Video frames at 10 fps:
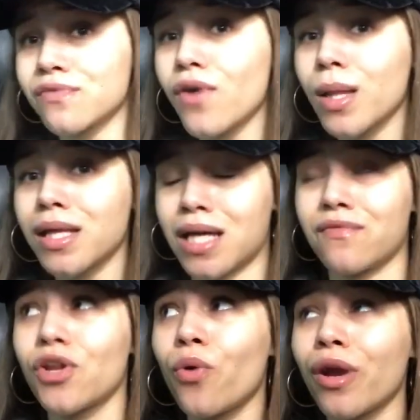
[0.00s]
just falling out
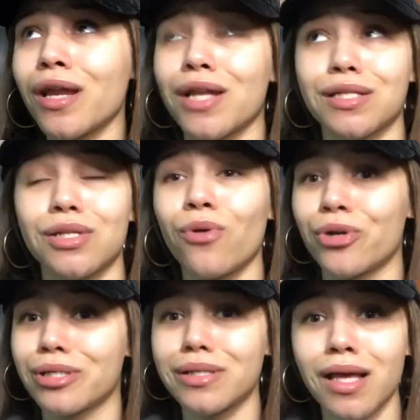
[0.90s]
of nowhere and I just don't
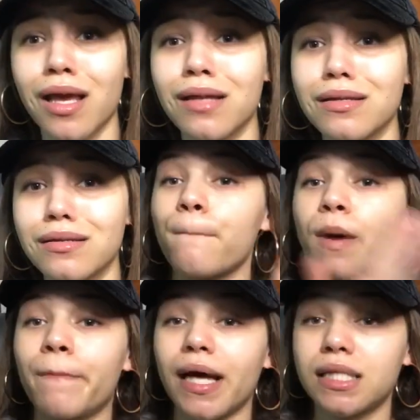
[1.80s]
understand.
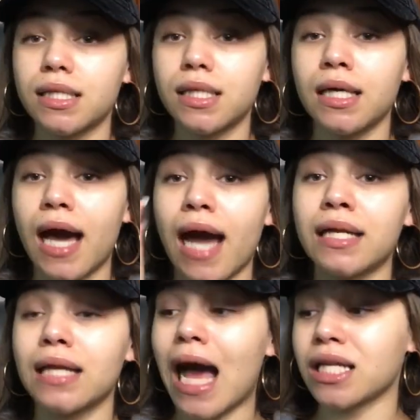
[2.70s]
But basically
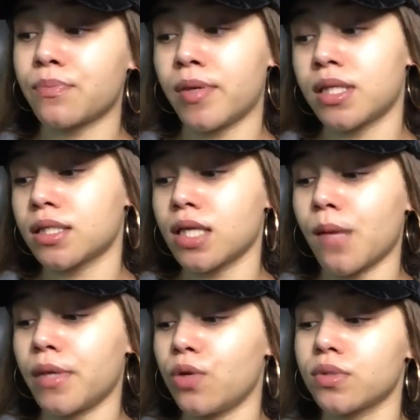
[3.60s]
I just picked this
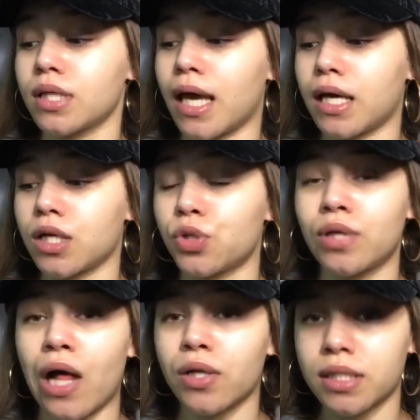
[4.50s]
up and it was like
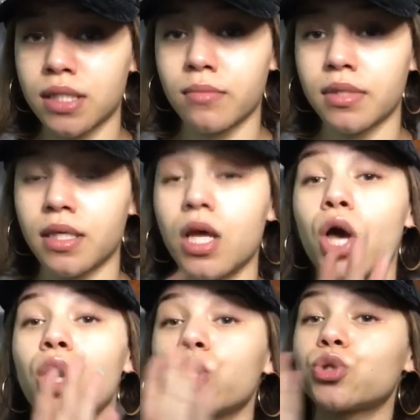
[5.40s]
$2 and something.
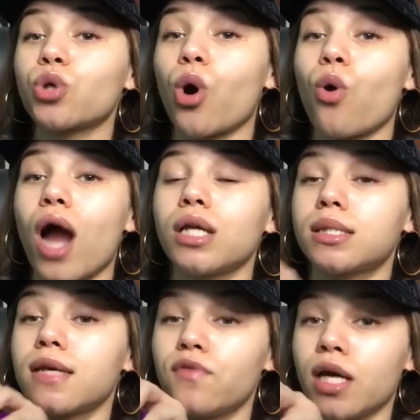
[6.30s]
So I need
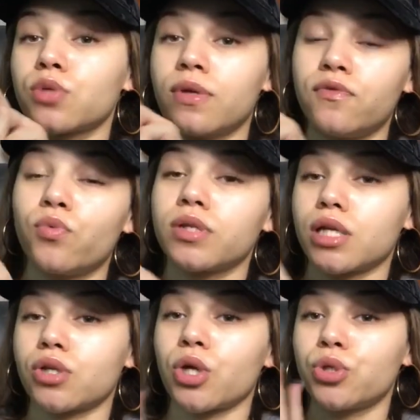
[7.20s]
to give you guys a review once
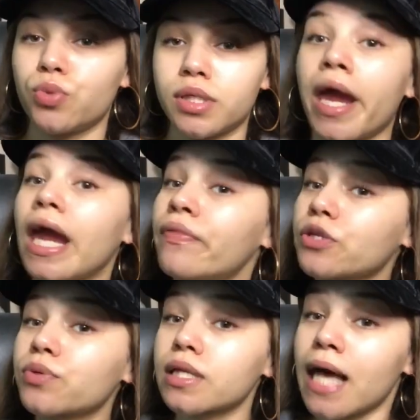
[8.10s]
I start using. And this
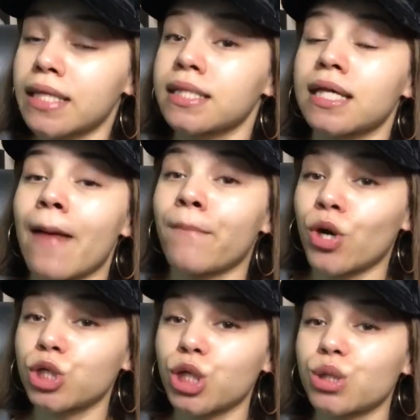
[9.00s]
was the last thing that I
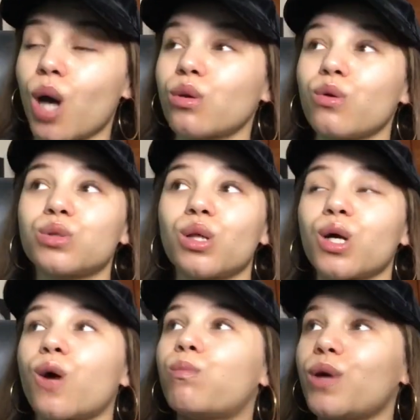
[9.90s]
purchased. I know it's not
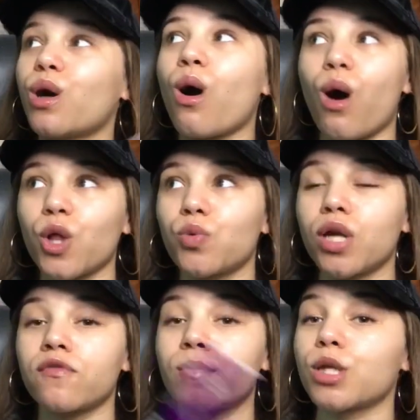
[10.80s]
like a big haul or
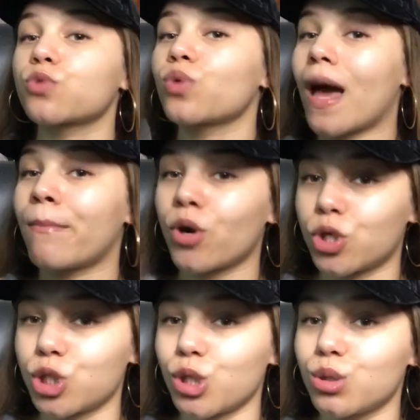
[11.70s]
whatever, but it's what I
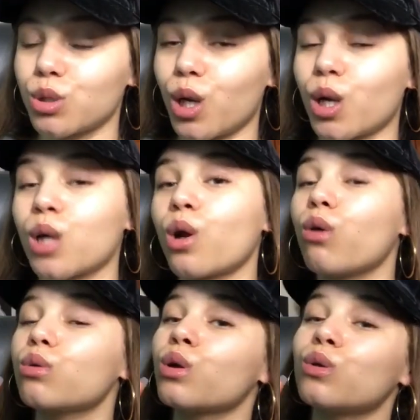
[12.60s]
purchased. And I
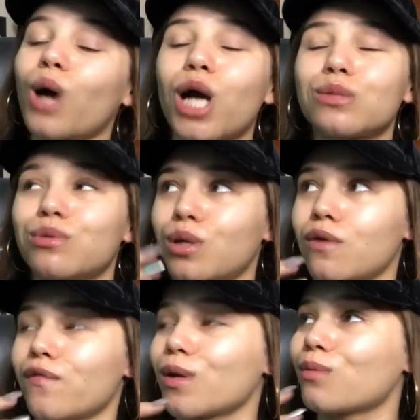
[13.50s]
know you guys be trying
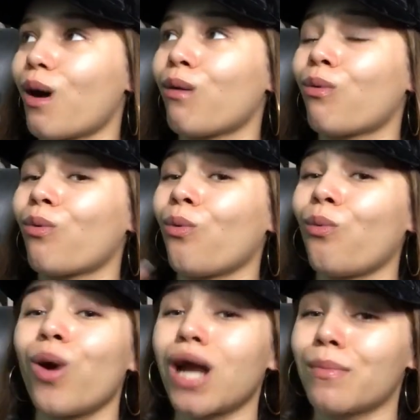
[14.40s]
to figure out
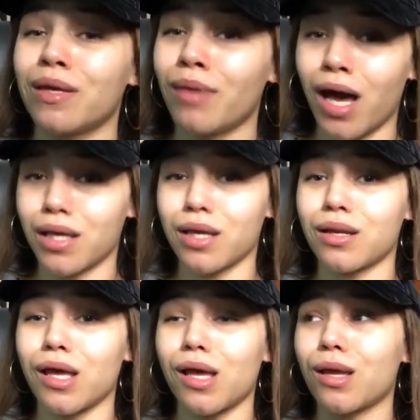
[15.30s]
what I be buying.
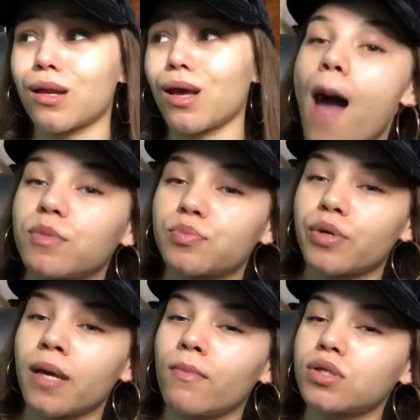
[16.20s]
And I'm just
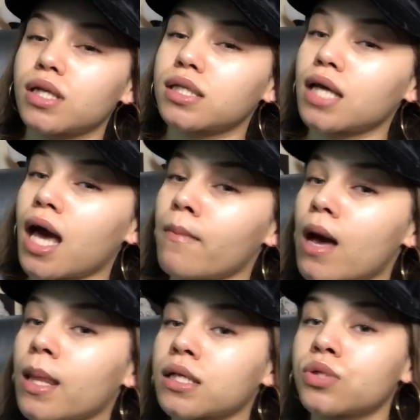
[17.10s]
playing. Most of the
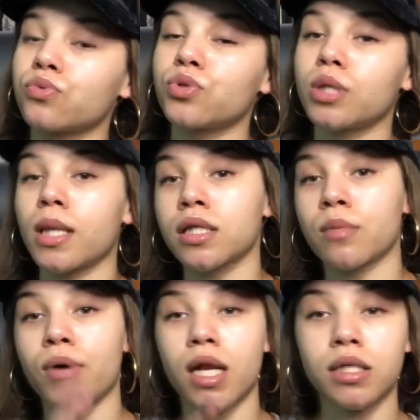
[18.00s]
time I like to share like
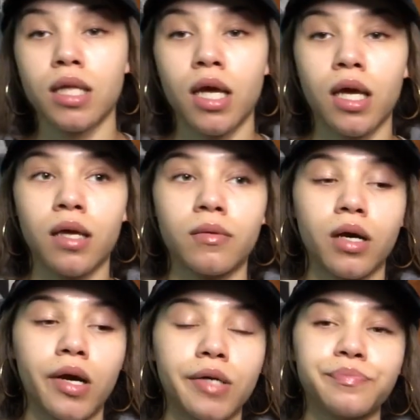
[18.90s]
the products that I
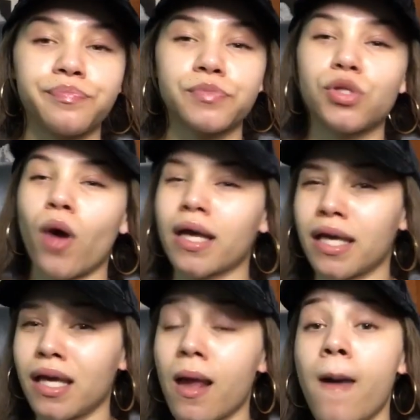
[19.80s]

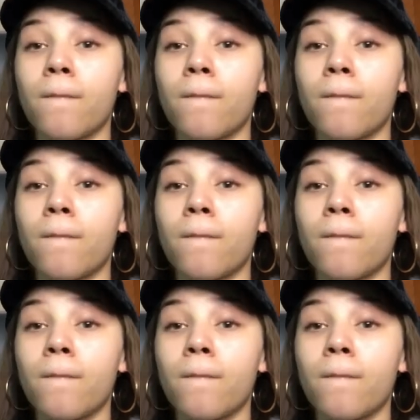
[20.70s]
get.